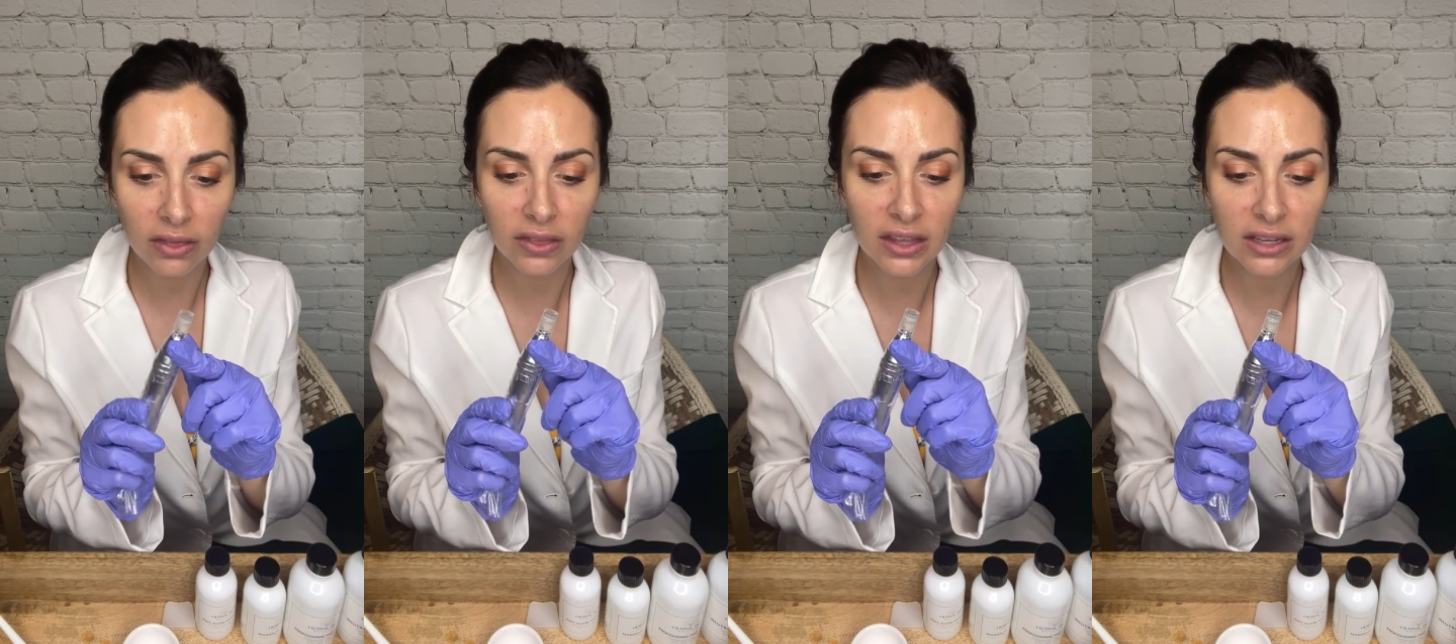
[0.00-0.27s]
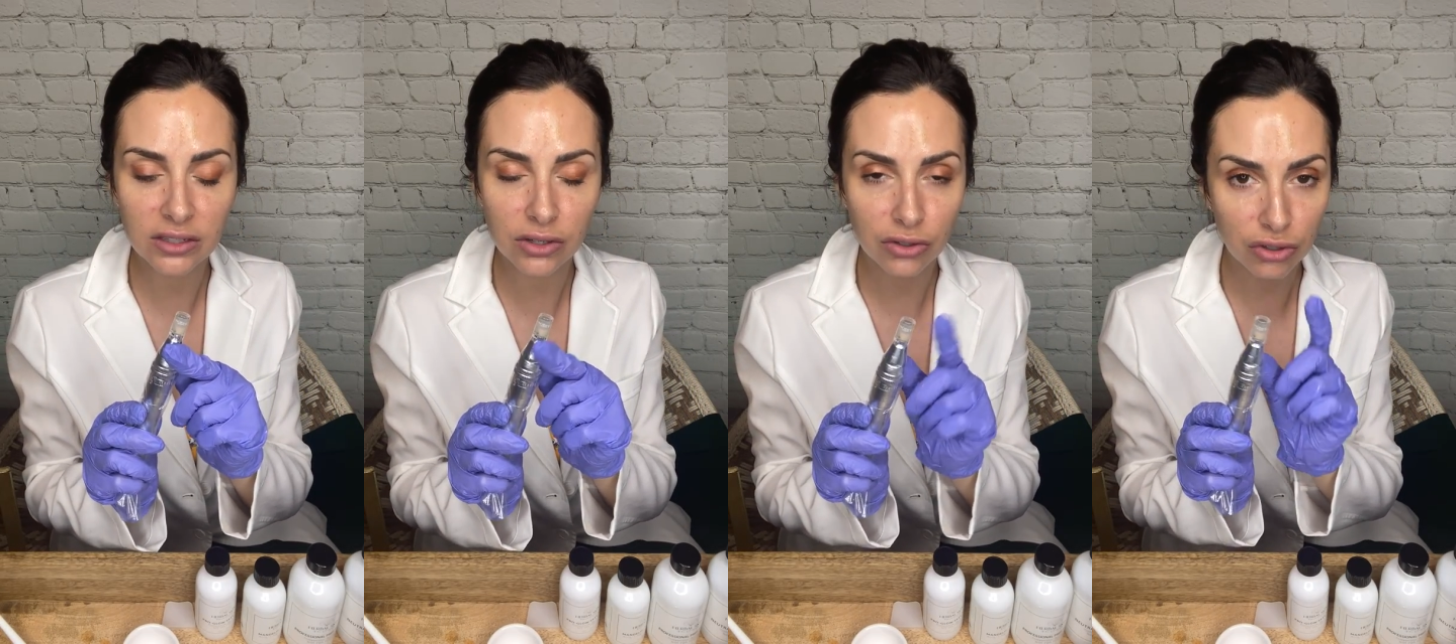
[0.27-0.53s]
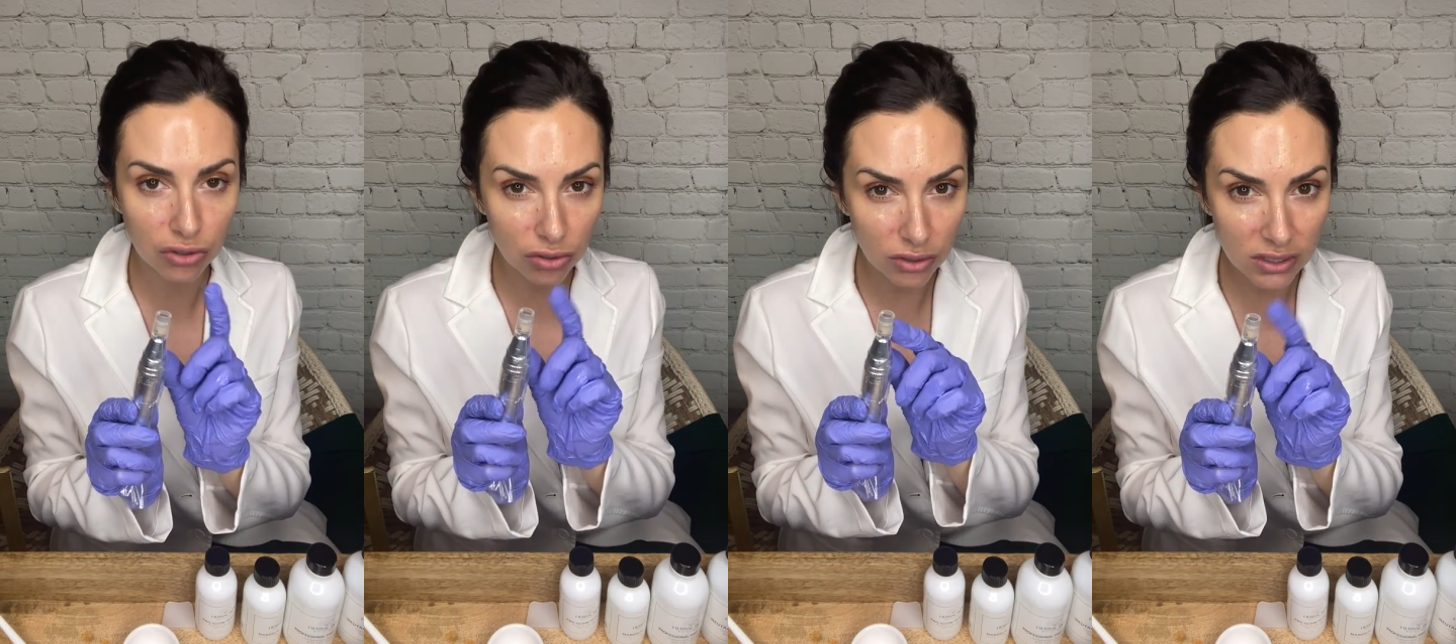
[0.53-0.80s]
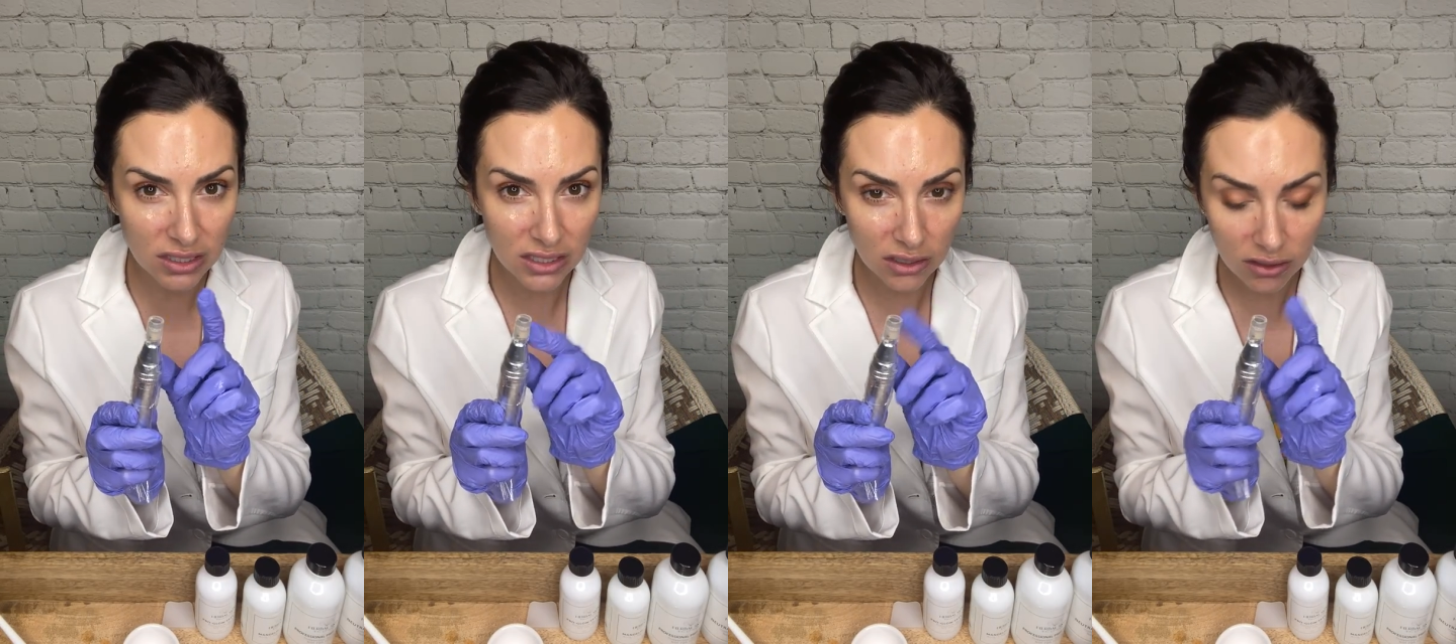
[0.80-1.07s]
the surgical
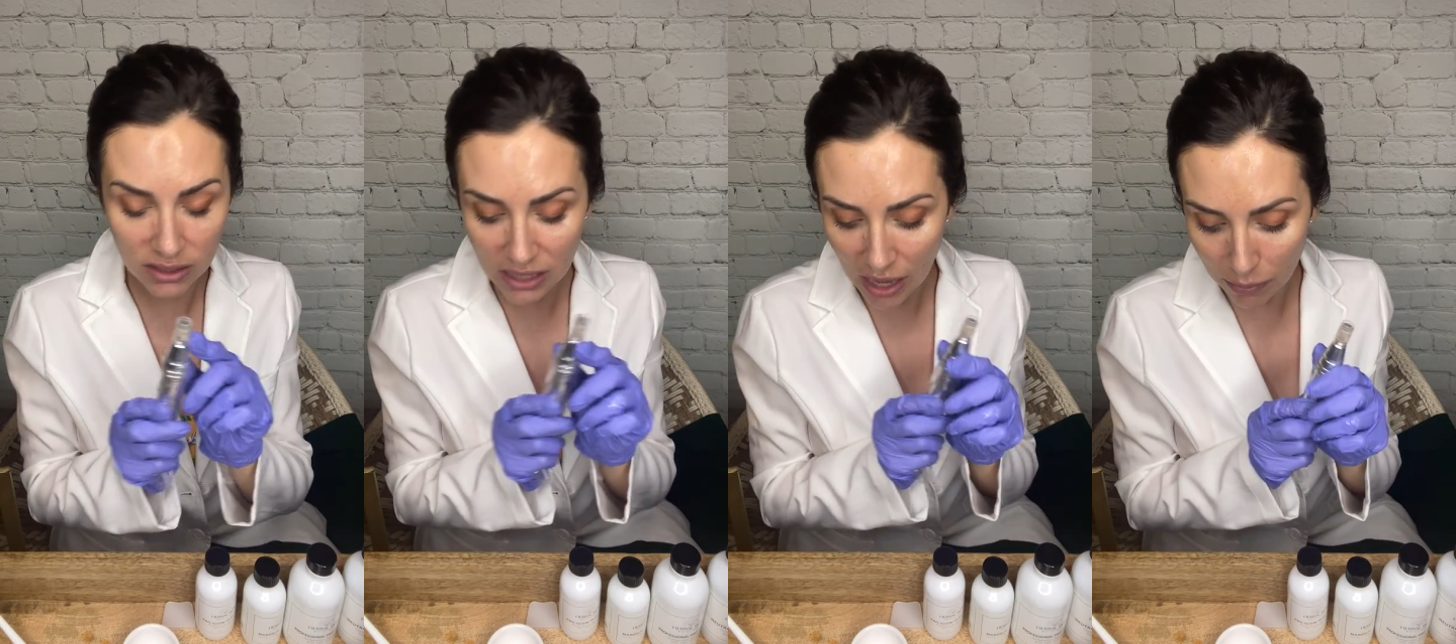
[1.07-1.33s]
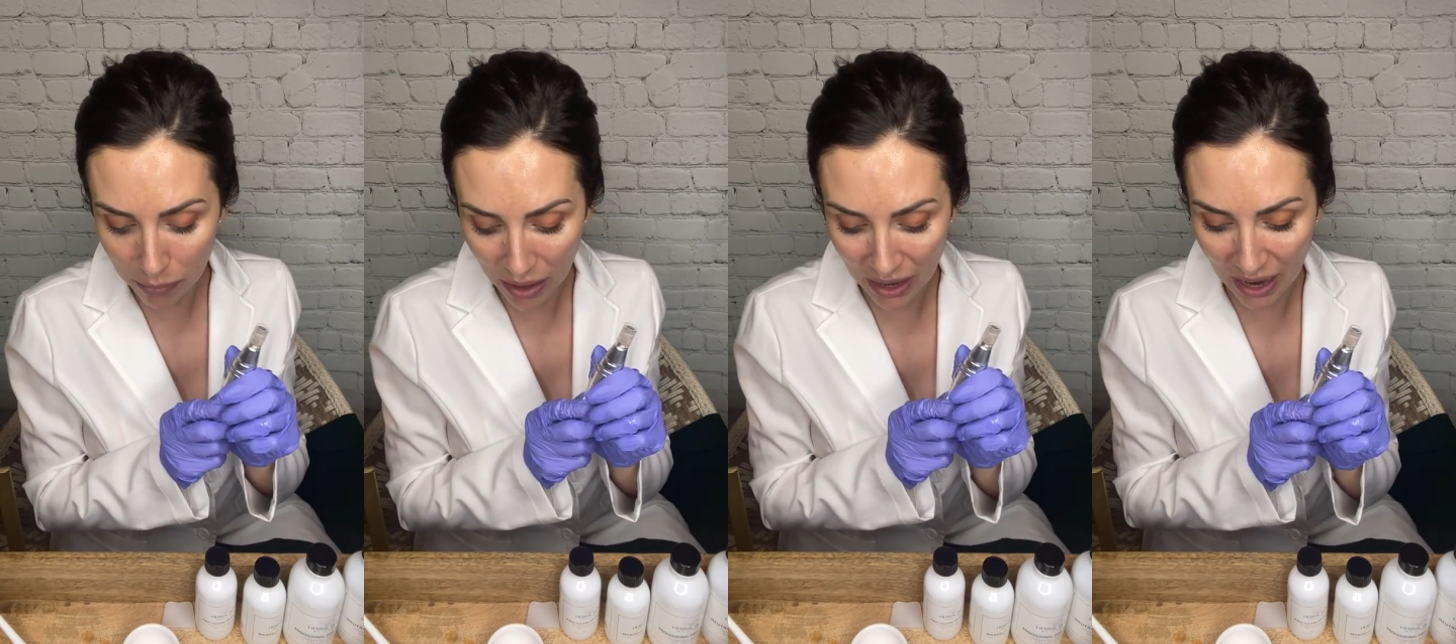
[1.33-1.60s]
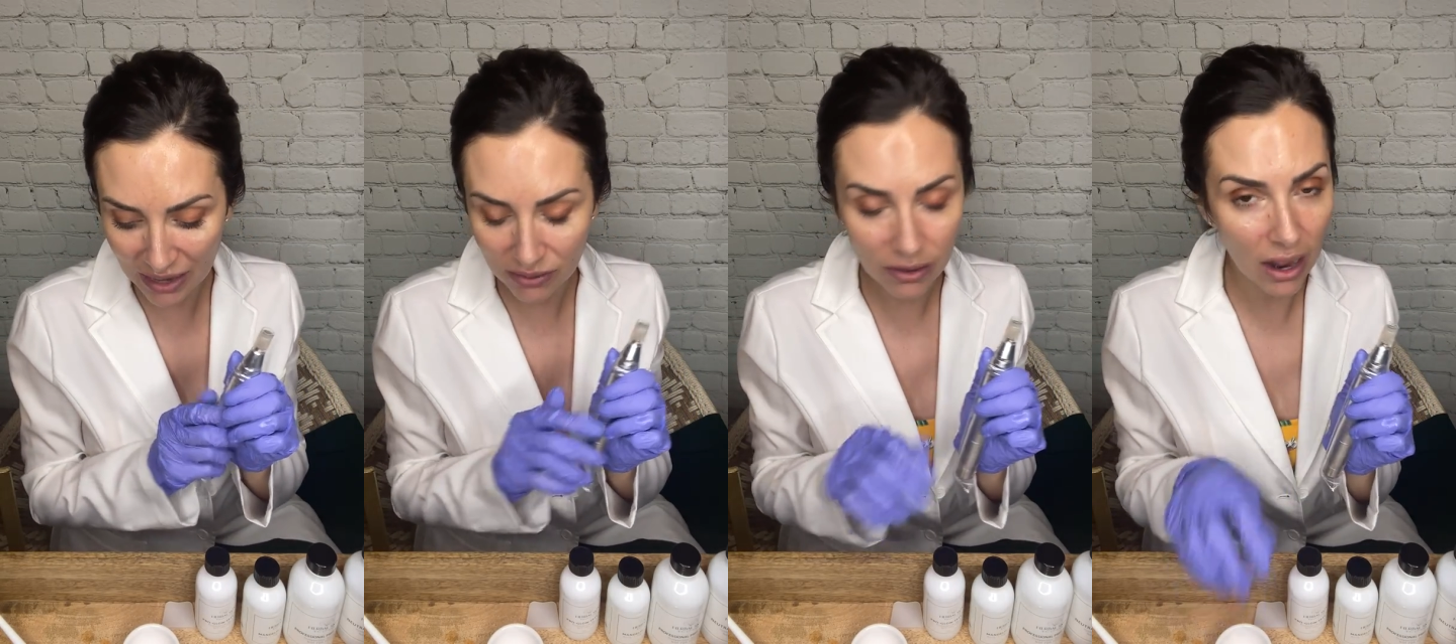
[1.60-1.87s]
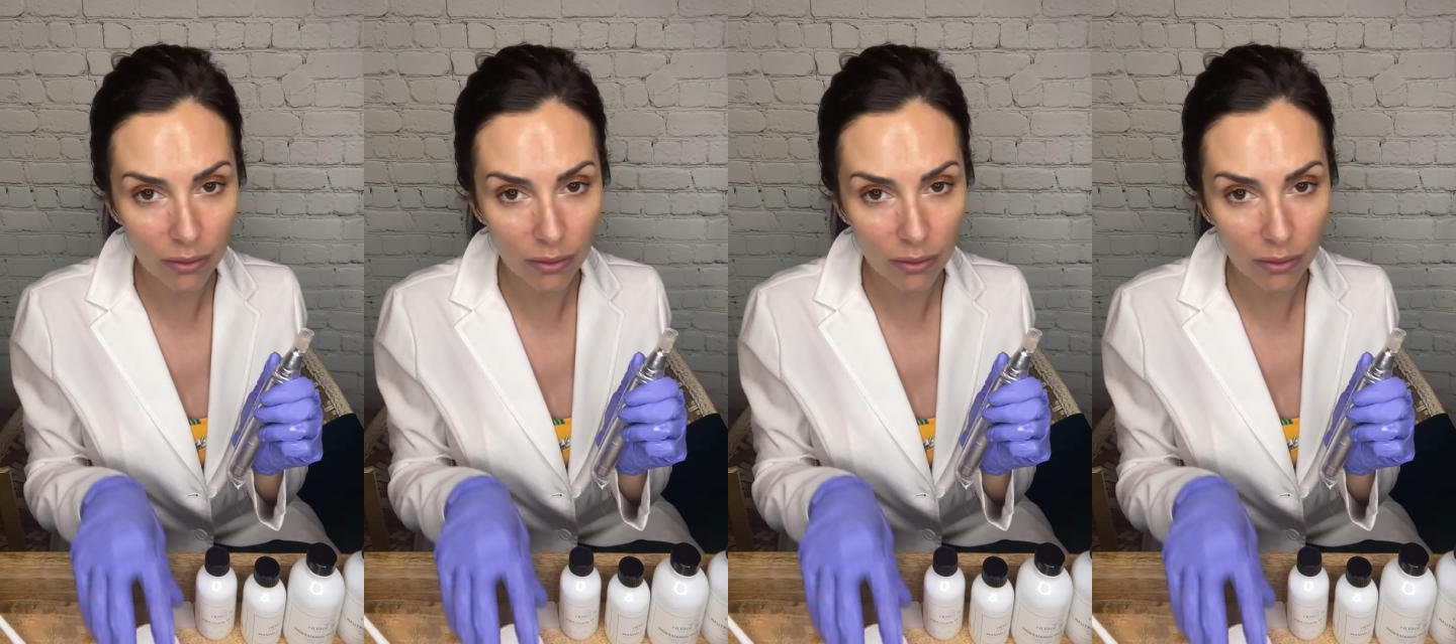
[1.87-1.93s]
steel tip and I